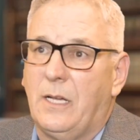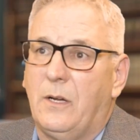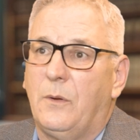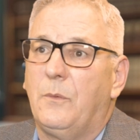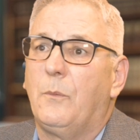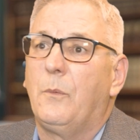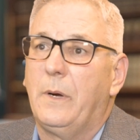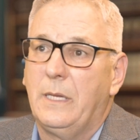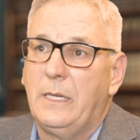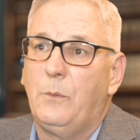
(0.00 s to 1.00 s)
on
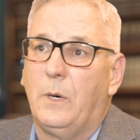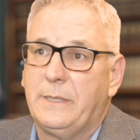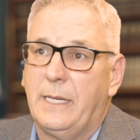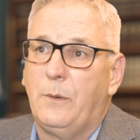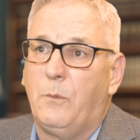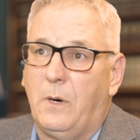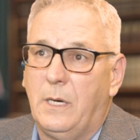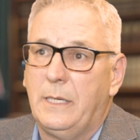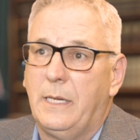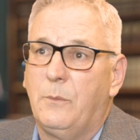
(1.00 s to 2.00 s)
really what they
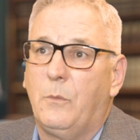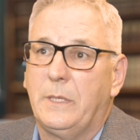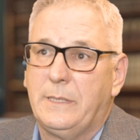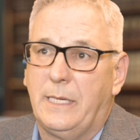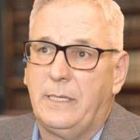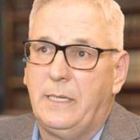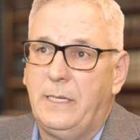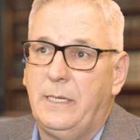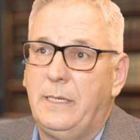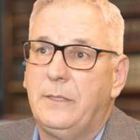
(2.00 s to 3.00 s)
want and what they
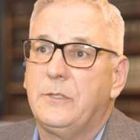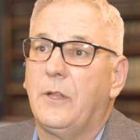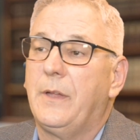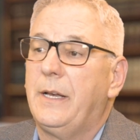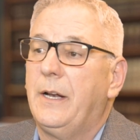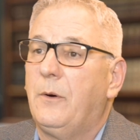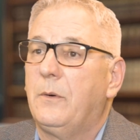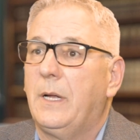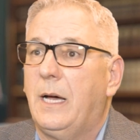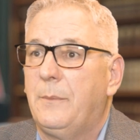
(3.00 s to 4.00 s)
need so they
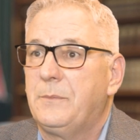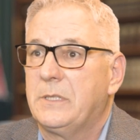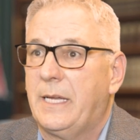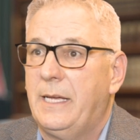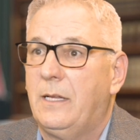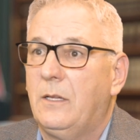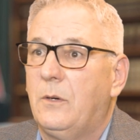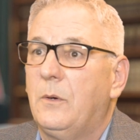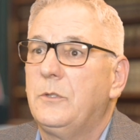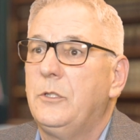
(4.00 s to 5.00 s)
don't upscale
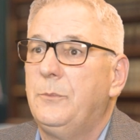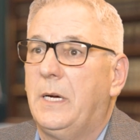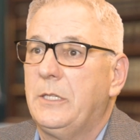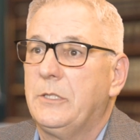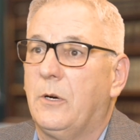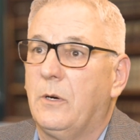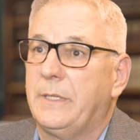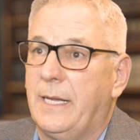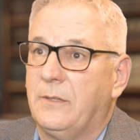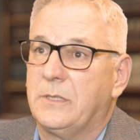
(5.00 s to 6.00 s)
too much or
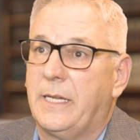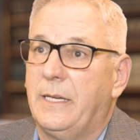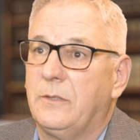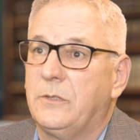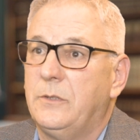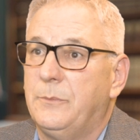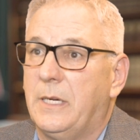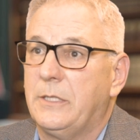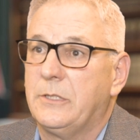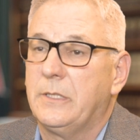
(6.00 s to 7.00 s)
downscale too
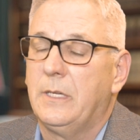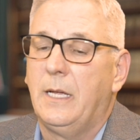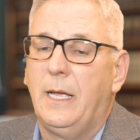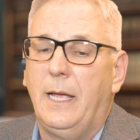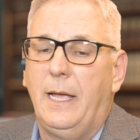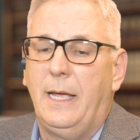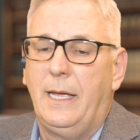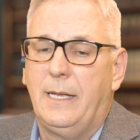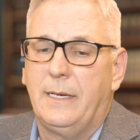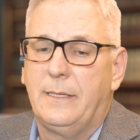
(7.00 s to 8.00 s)
much.
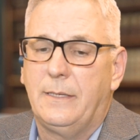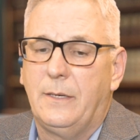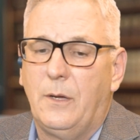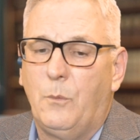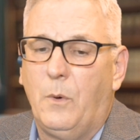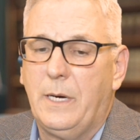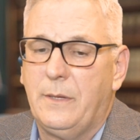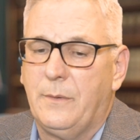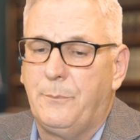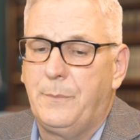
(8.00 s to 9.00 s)
And one
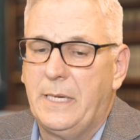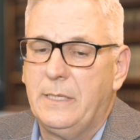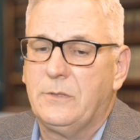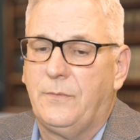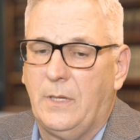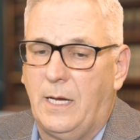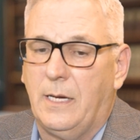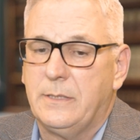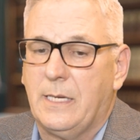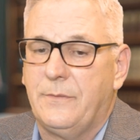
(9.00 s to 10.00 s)
of the biggest
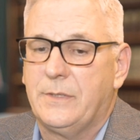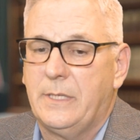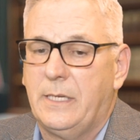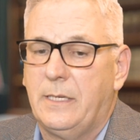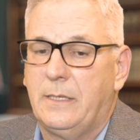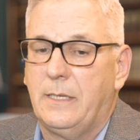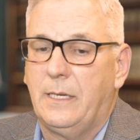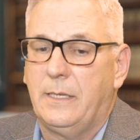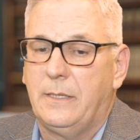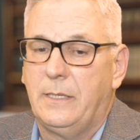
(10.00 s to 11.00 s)
flaws I've seen
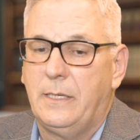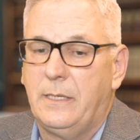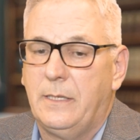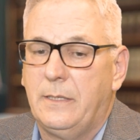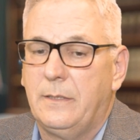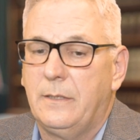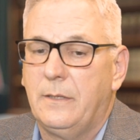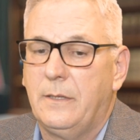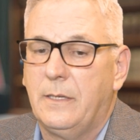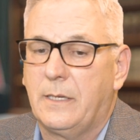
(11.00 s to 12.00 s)
in
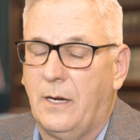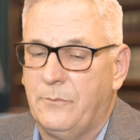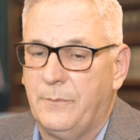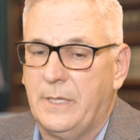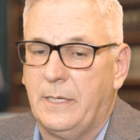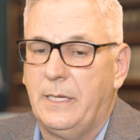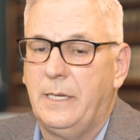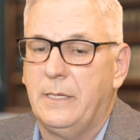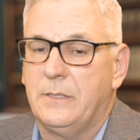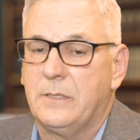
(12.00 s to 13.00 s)
the government
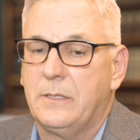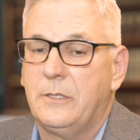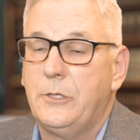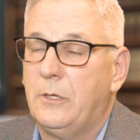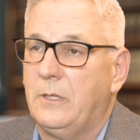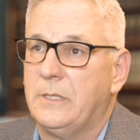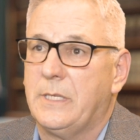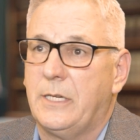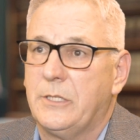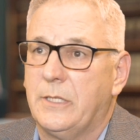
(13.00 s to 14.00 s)
is
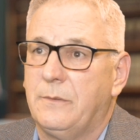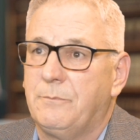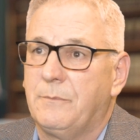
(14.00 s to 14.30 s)
utilization.